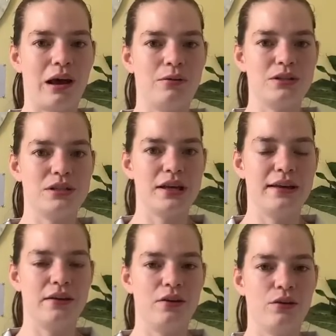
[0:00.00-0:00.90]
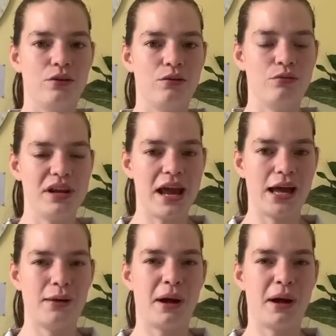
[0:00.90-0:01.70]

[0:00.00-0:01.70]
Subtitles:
I was in rehab.